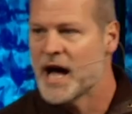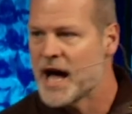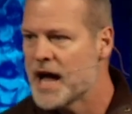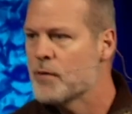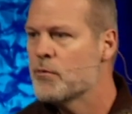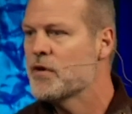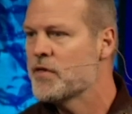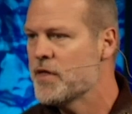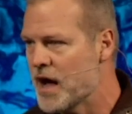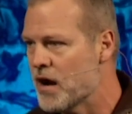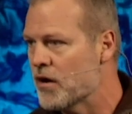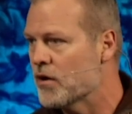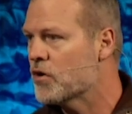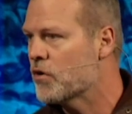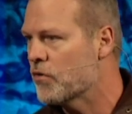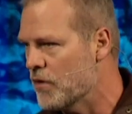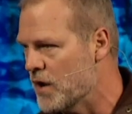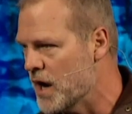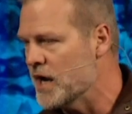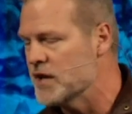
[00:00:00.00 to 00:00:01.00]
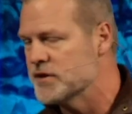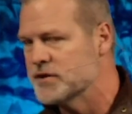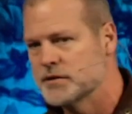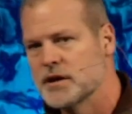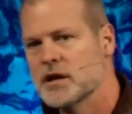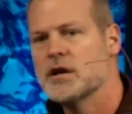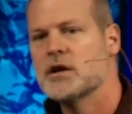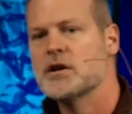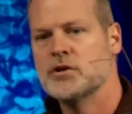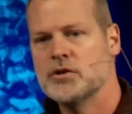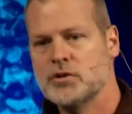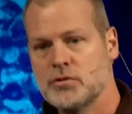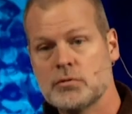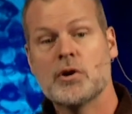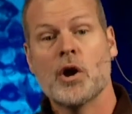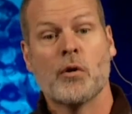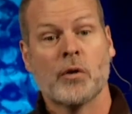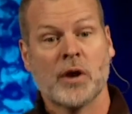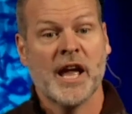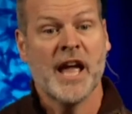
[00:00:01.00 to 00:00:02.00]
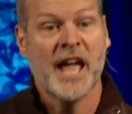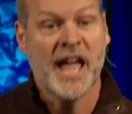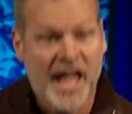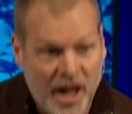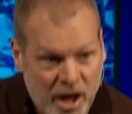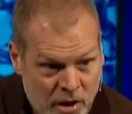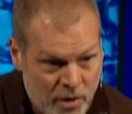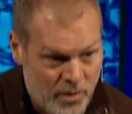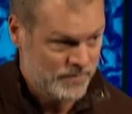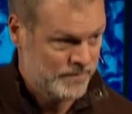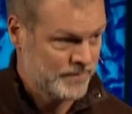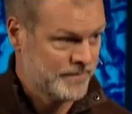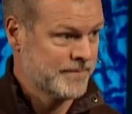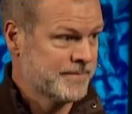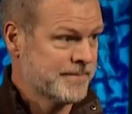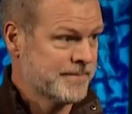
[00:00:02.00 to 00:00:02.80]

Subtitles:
die without Christ. You go to hell.